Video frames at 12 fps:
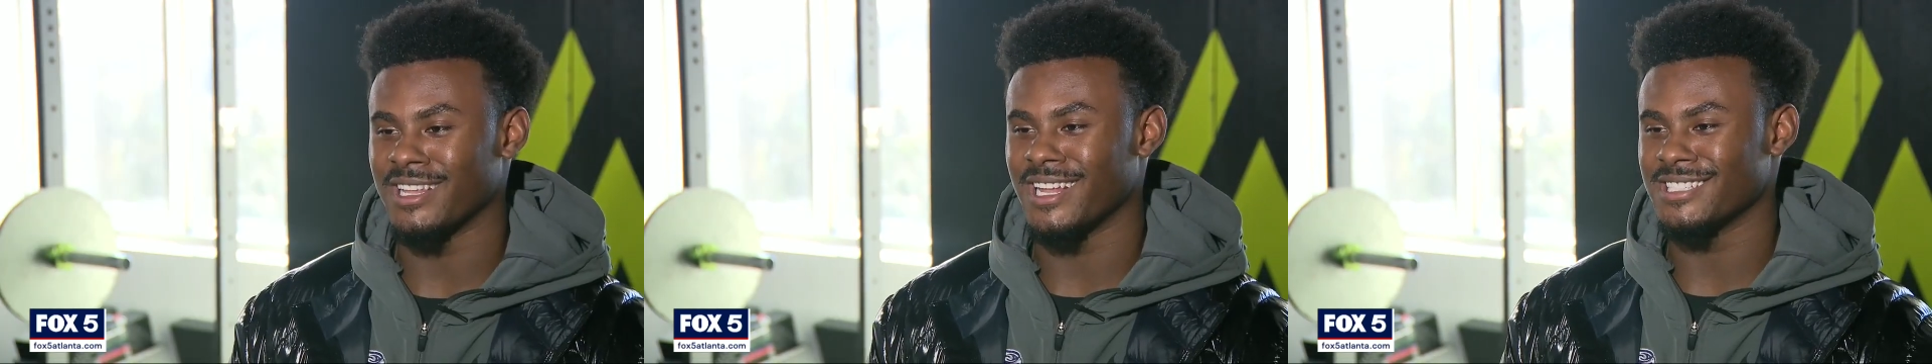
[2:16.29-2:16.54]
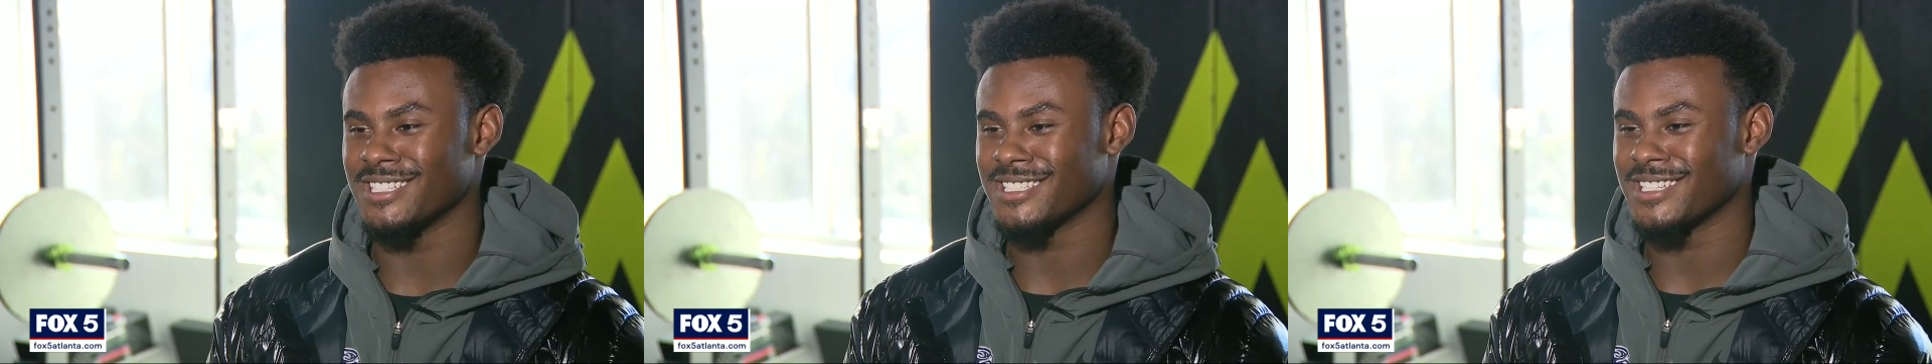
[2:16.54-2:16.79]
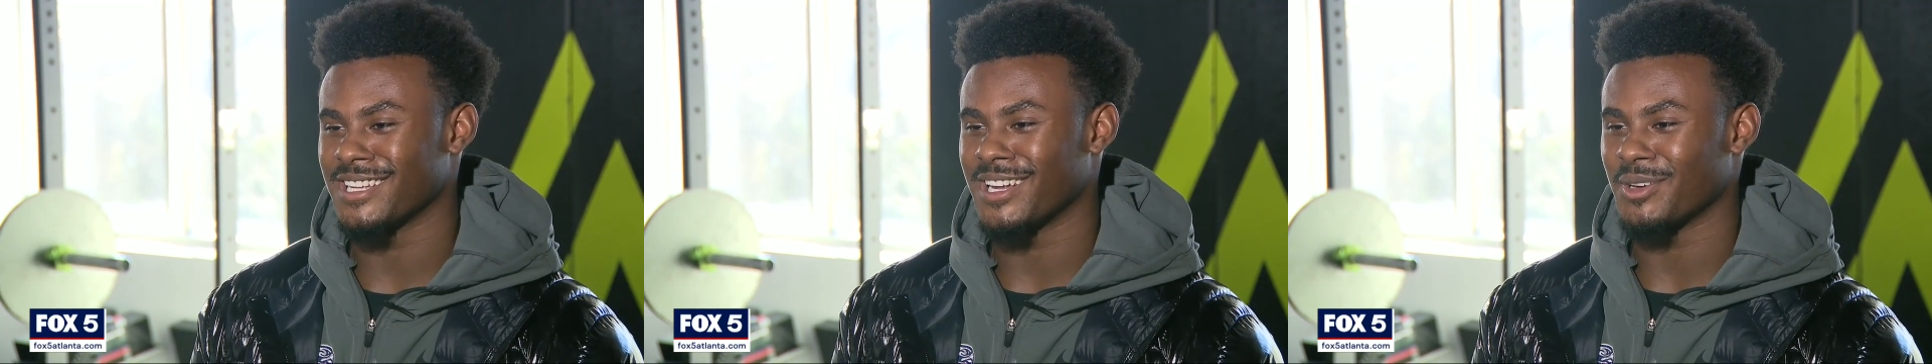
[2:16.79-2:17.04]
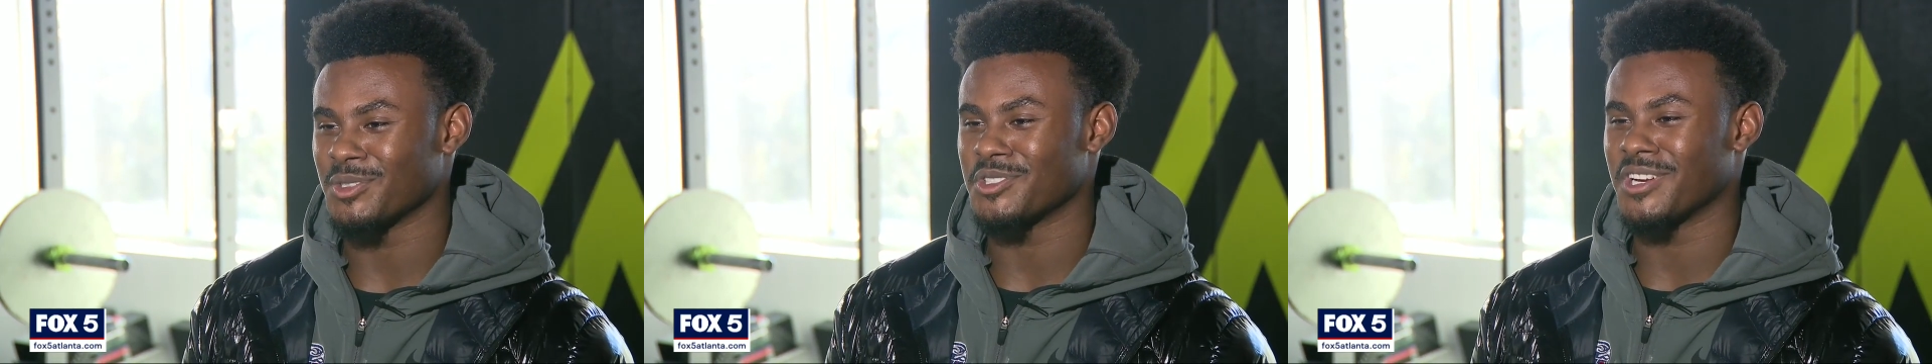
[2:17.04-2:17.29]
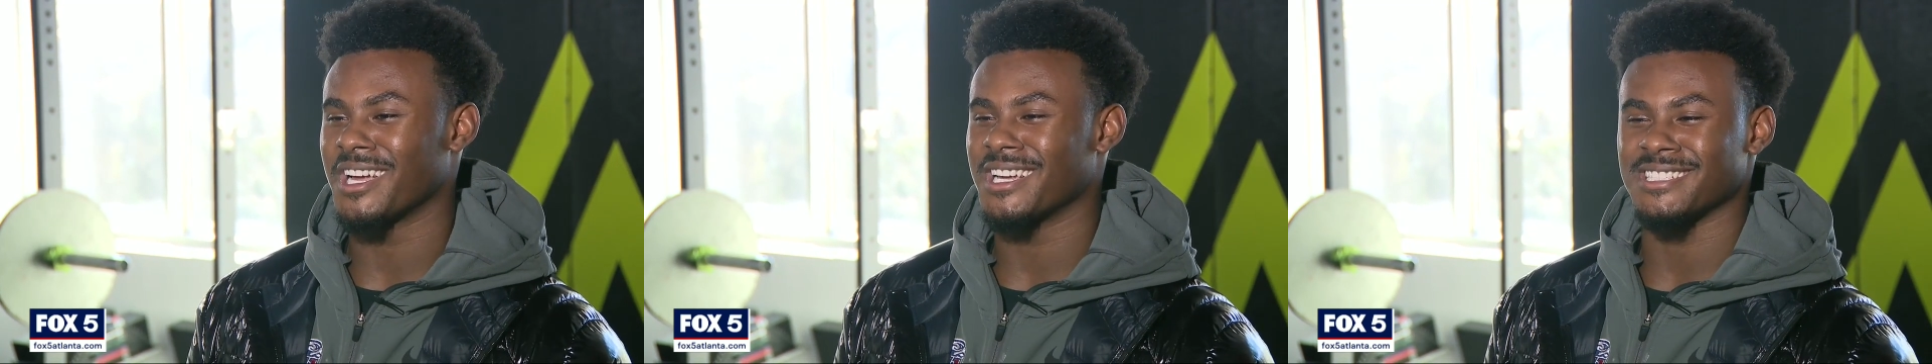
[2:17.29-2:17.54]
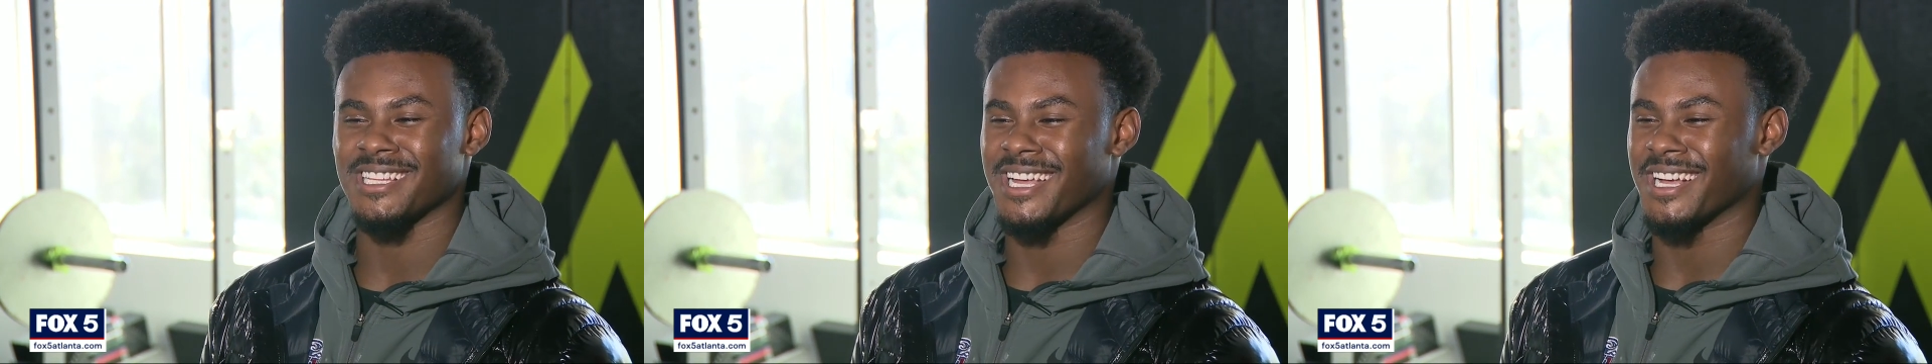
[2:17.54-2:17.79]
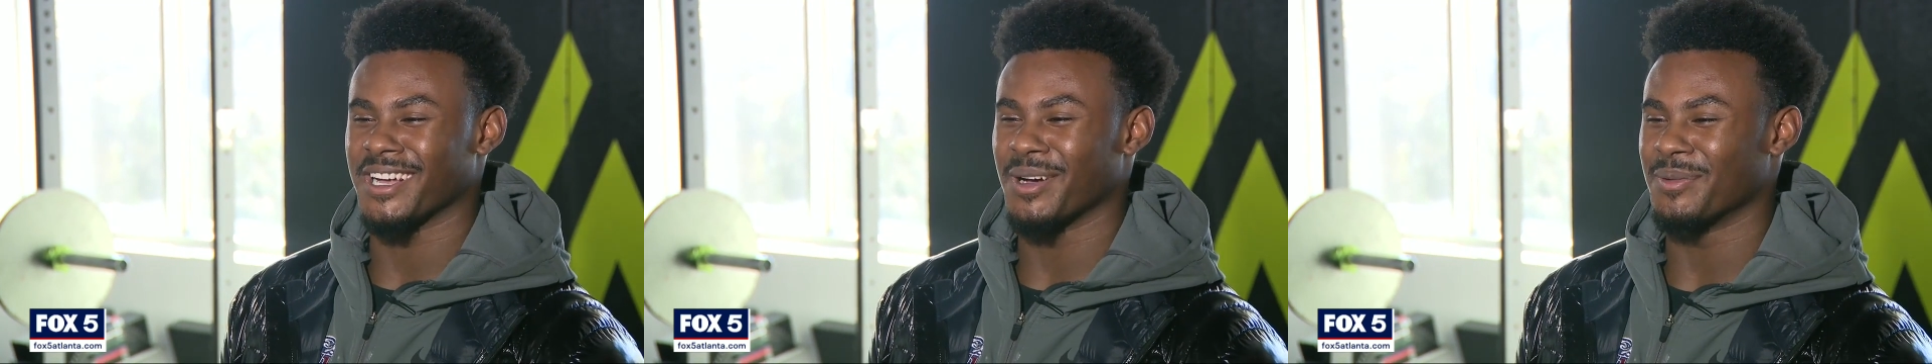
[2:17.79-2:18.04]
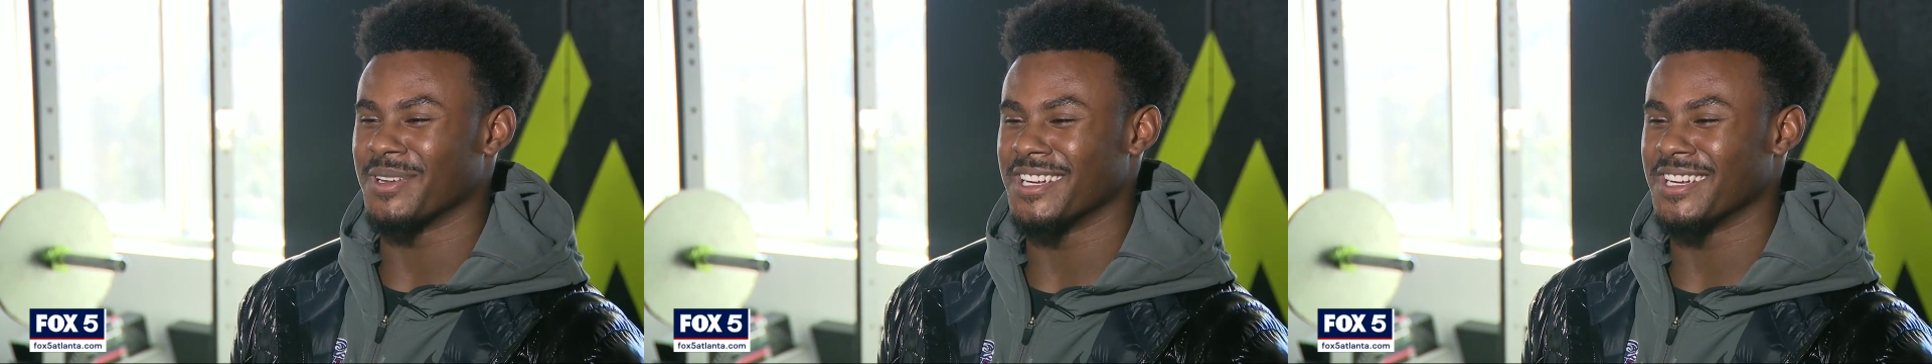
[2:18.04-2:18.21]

They just said I was trash like a couple